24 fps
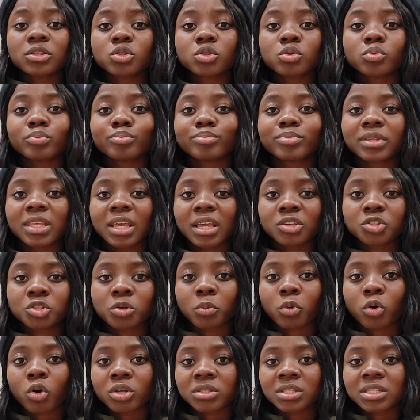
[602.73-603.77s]
to take
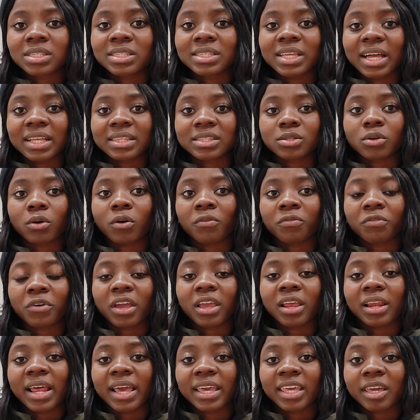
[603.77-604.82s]
some courses that offer
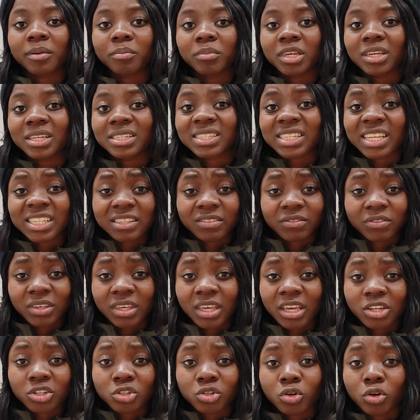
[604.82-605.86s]
you like a mini
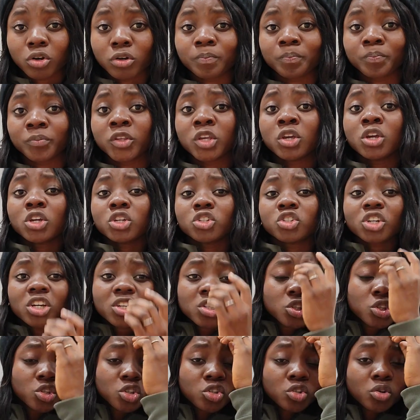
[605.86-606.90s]
certification,
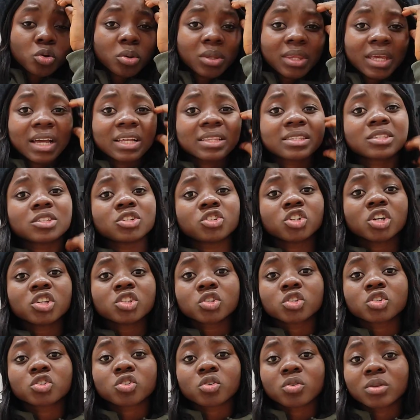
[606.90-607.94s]
just to show
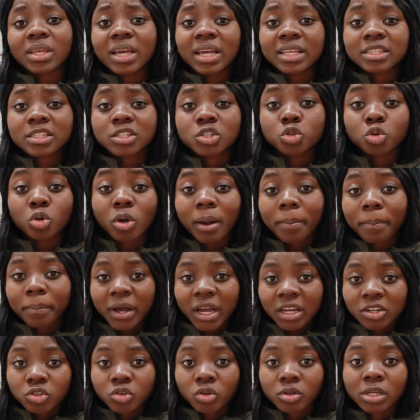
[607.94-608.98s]
that you are
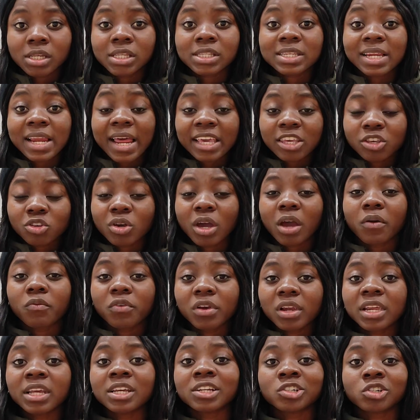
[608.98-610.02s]
passionate, like you are
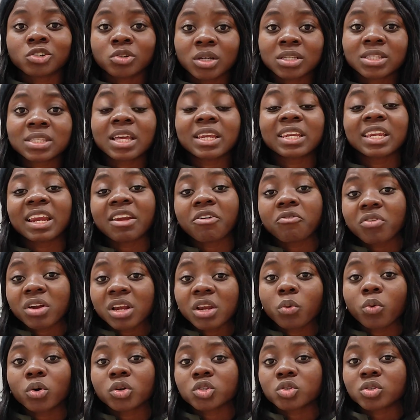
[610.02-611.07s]
really interested. They
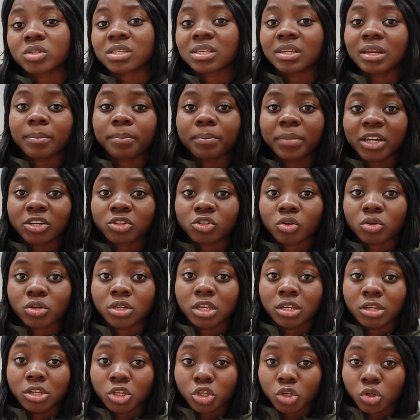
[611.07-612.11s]
really want to see the passion
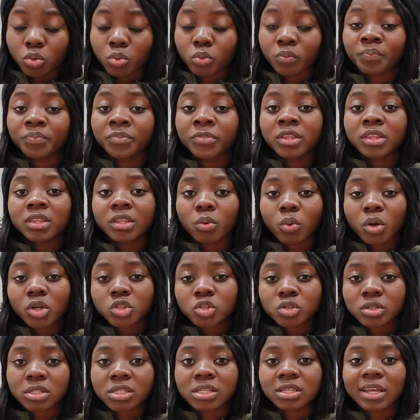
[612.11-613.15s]
in you. They
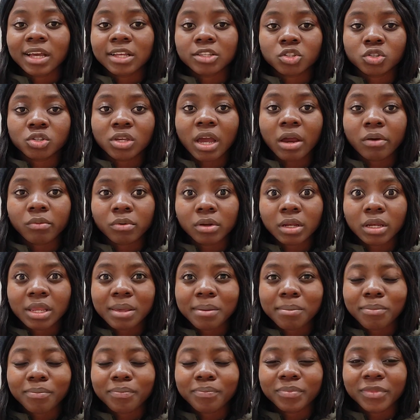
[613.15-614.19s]
want to see that you are
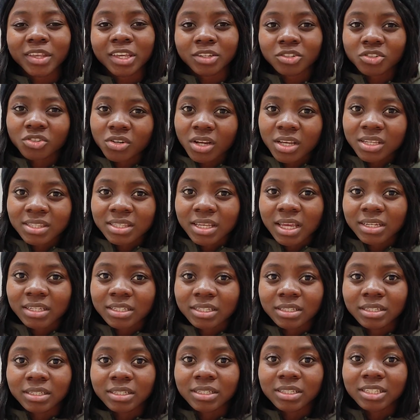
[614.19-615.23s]
really interested
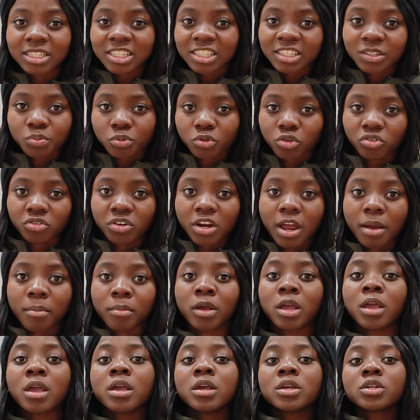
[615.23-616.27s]
in this
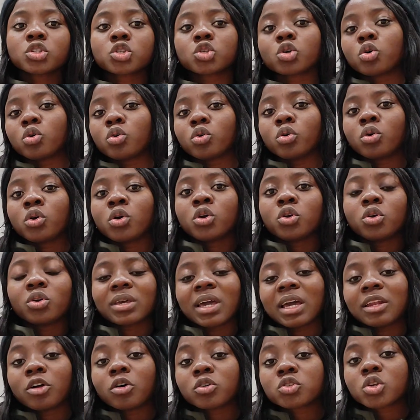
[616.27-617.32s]
program. So you
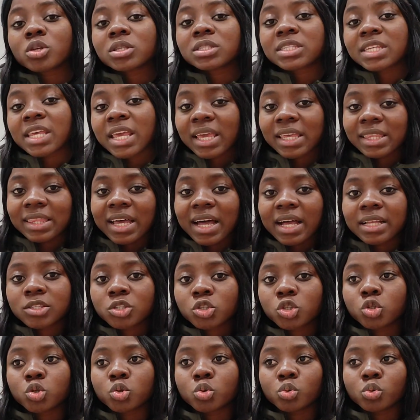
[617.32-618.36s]
can also take that
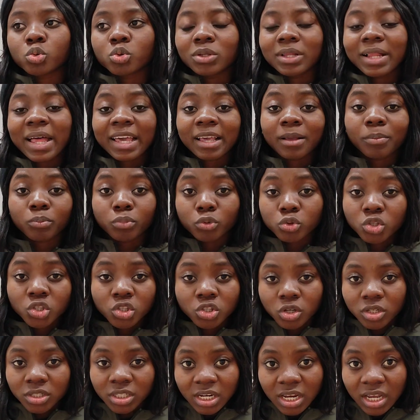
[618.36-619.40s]
to like boost
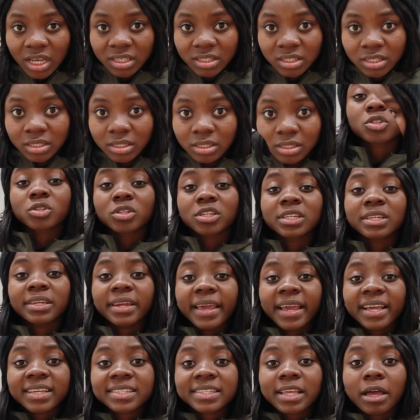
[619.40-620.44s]
your chances. And to the
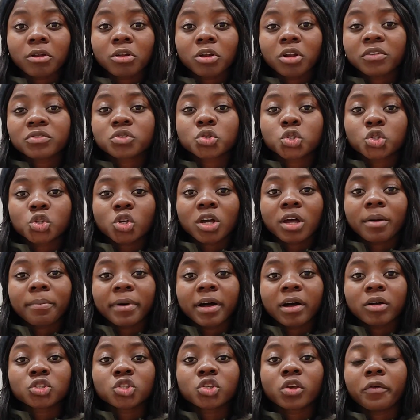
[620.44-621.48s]
next, I would love to talk
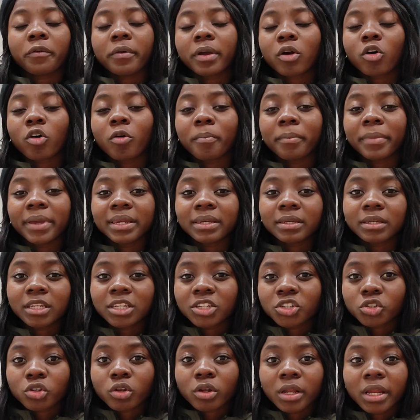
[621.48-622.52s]
about your
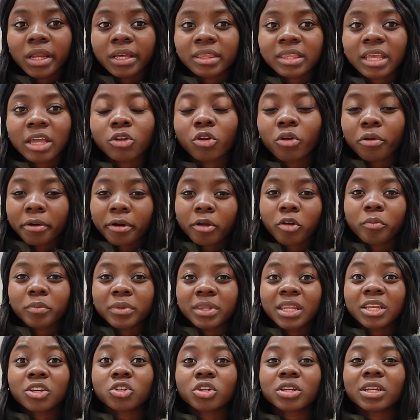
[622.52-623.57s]
recommendation letter. Your
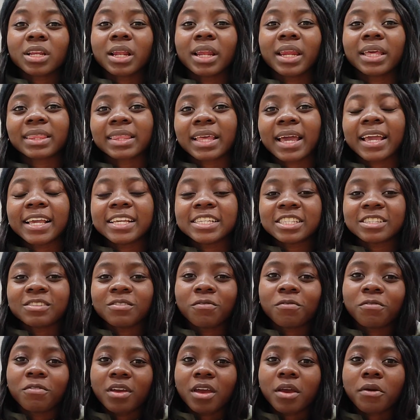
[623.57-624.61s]
recommendation letter is
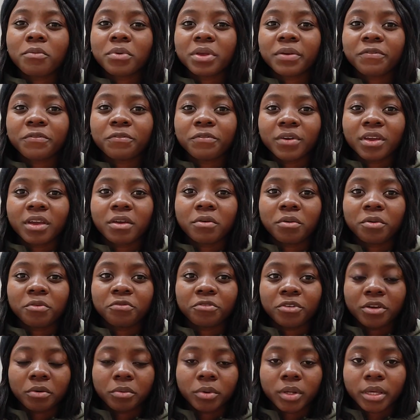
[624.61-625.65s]

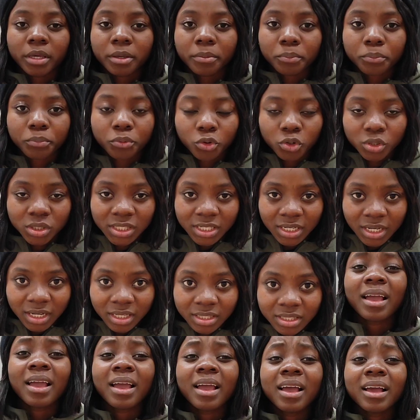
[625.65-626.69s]
very
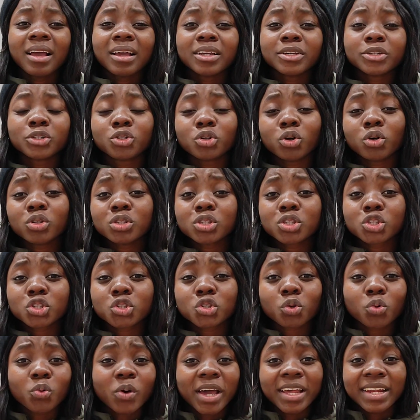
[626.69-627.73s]
important. Don't
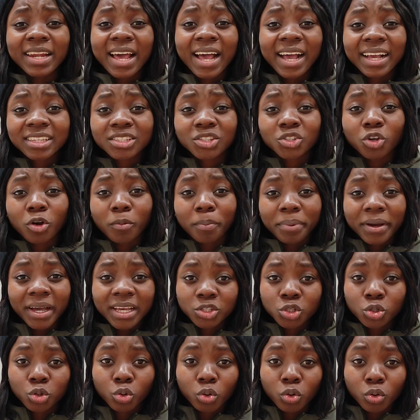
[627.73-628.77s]
go and ask your
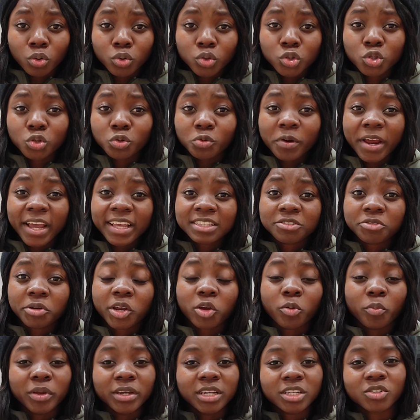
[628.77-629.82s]
pastor to write
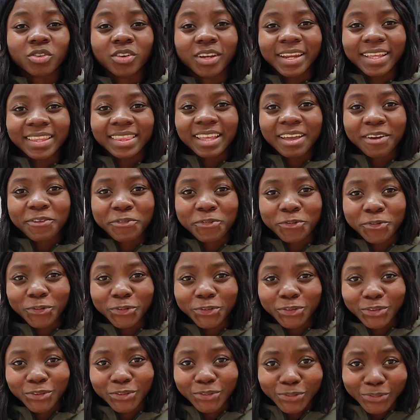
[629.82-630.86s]
recommendation letter for
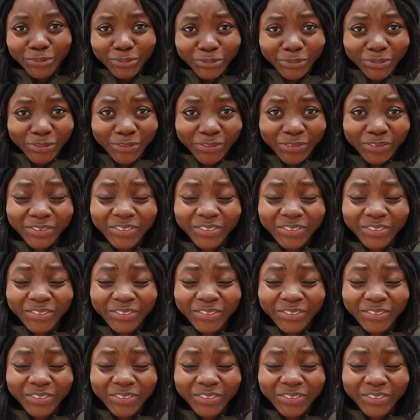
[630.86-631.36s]
you.